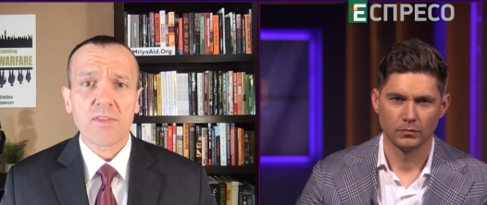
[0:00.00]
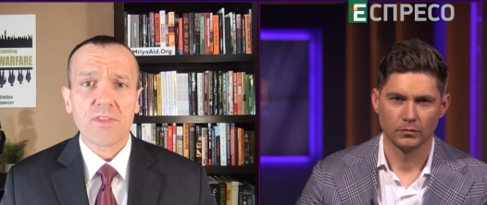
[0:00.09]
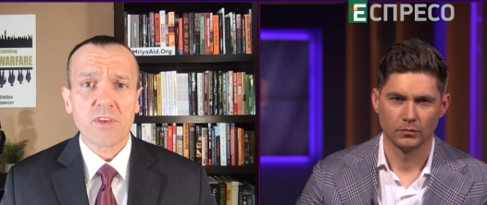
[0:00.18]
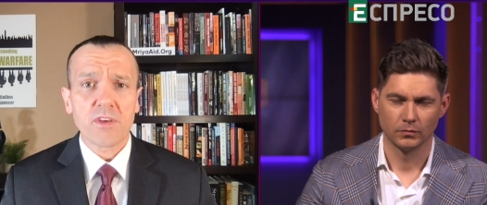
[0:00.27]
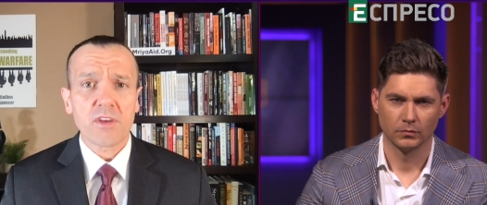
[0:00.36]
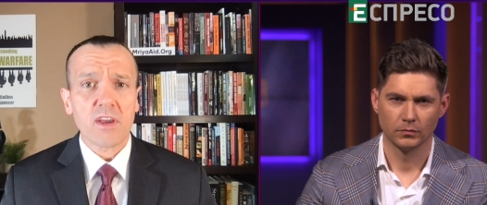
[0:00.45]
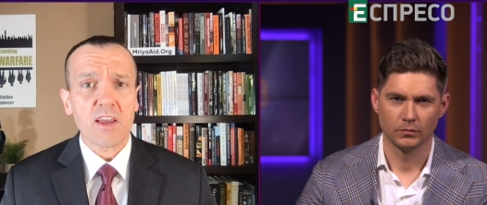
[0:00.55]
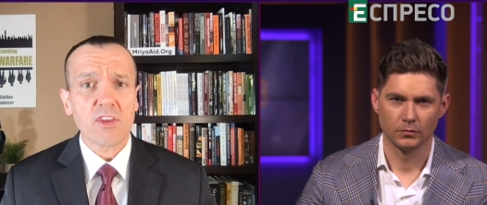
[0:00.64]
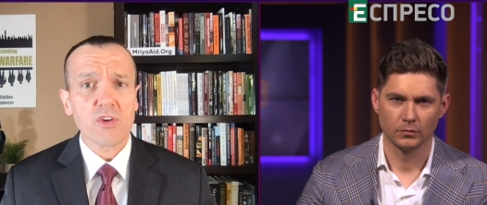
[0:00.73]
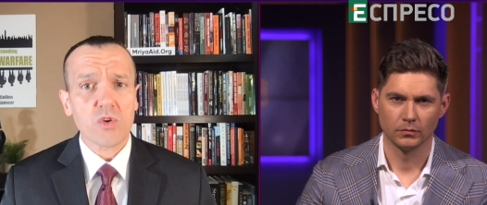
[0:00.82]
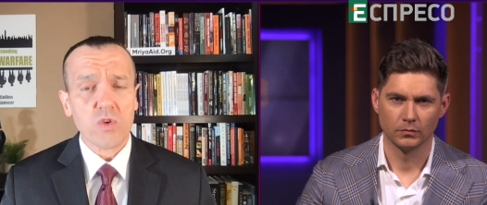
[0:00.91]
Speaker 1: the
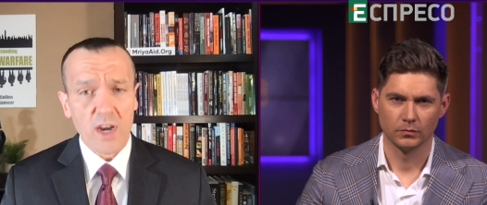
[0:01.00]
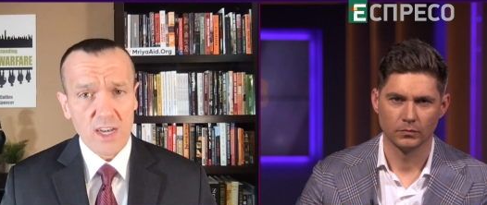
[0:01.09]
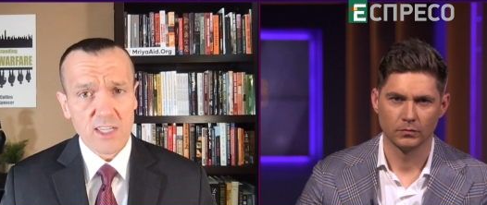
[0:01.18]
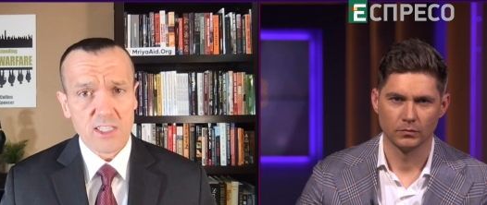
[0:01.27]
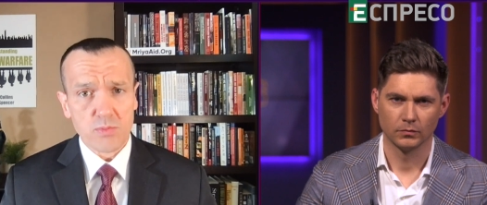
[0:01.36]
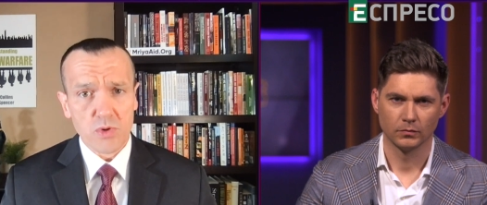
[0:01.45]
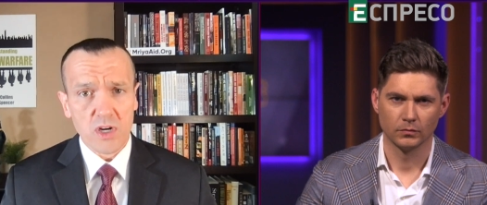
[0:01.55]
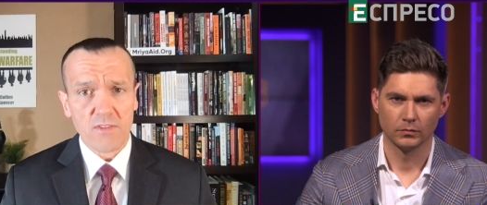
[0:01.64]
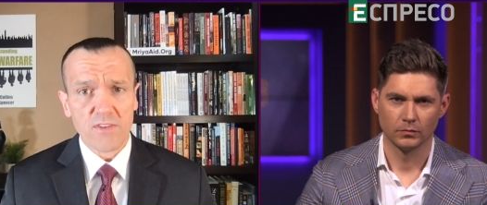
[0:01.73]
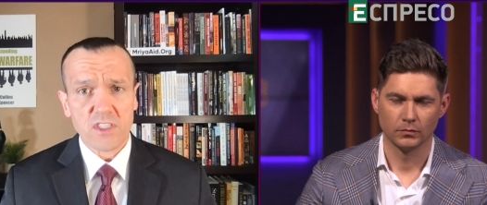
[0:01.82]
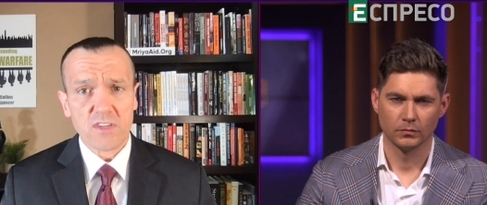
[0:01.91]
Ukrainian spring
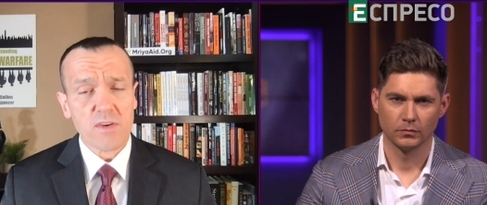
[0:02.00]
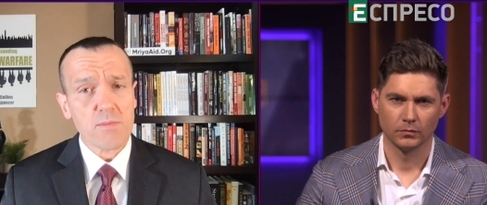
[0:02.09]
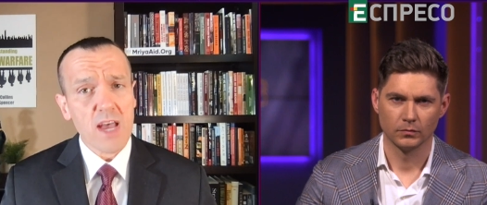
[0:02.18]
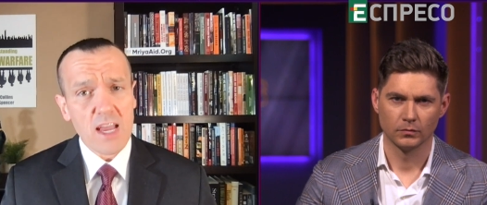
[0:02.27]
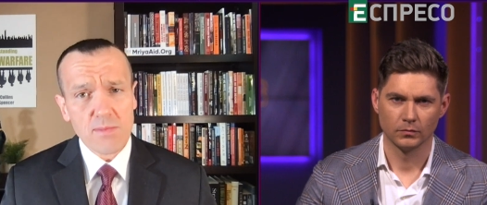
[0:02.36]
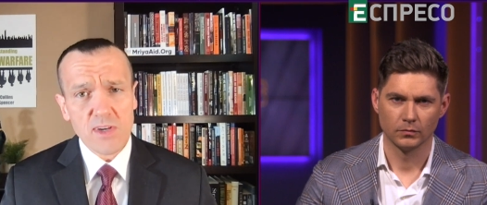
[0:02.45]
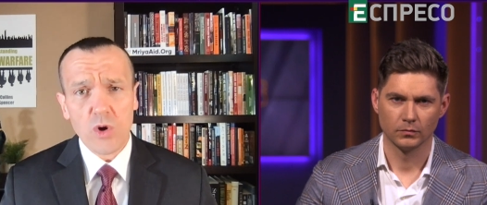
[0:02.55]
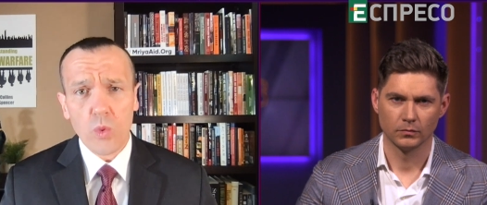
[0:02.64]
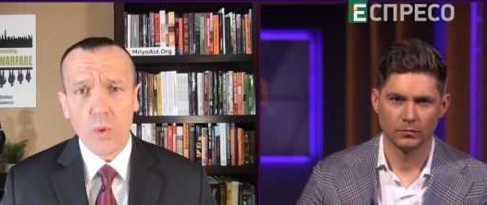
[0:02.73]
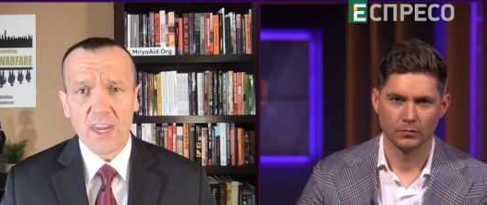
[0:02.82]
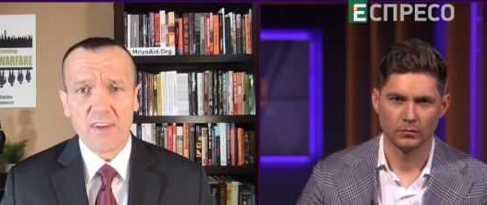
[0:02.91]
offensive, and maybe they're
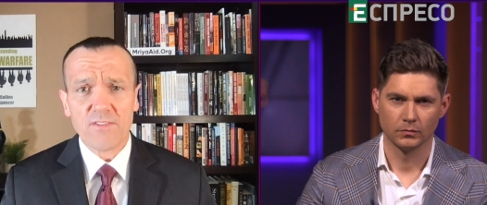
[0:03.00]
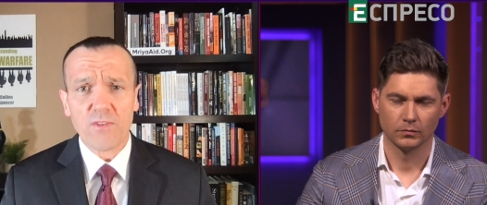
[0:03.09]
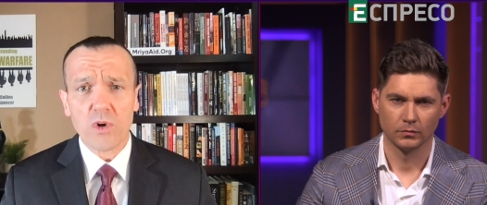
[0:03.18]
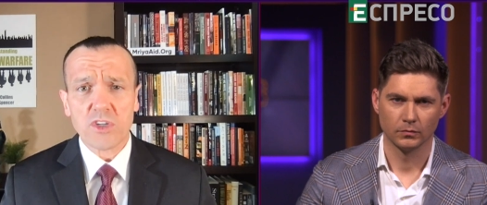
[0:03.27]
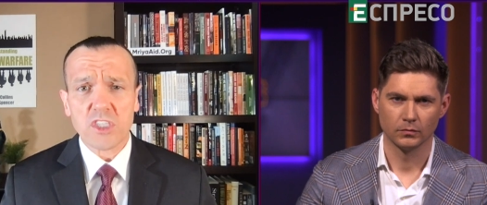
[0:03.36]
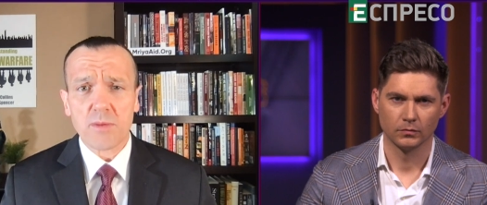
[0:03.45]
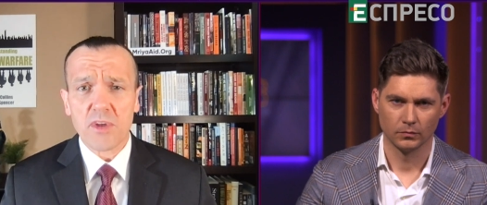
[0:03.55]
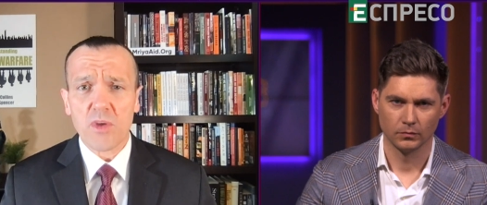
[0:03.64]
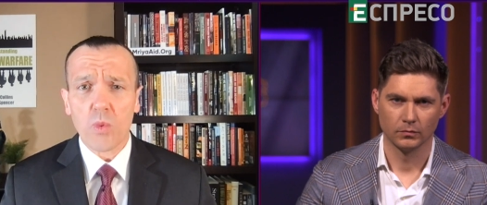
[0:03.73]
waiting for some of